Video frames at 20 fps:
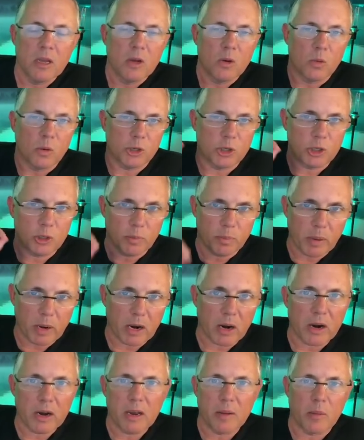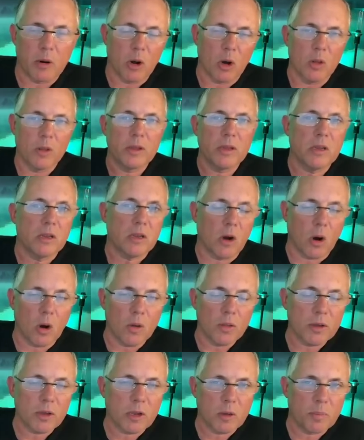With Shibarium and all the all
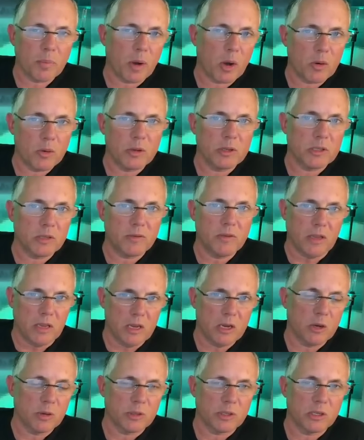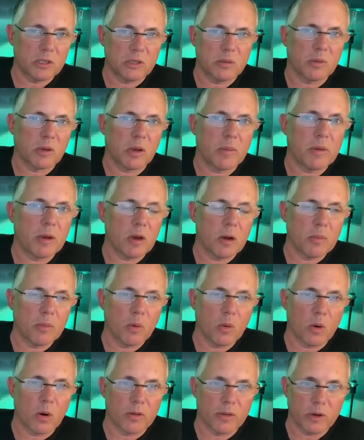the components of the ecosystem coming on
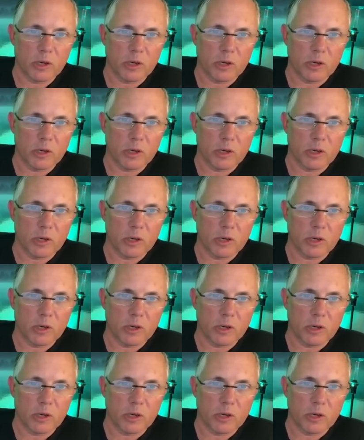board,